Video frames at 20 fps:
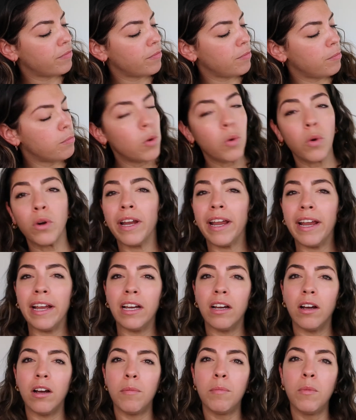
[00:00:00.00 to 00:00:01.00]

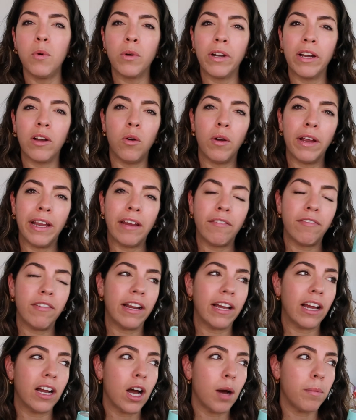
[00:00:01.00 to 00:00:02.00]
morning or
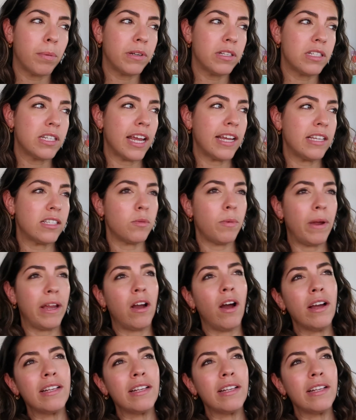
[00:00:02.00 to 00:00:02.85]
evening, a couple of days a week.